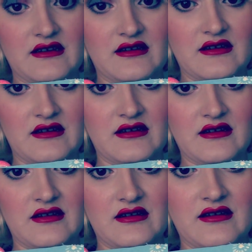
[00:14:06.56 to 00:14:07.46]

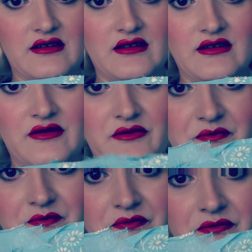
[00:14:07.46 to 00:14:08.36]

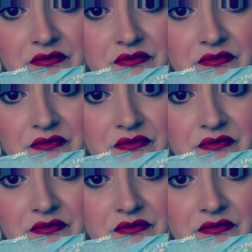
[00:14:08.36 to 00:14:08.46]
[no speech]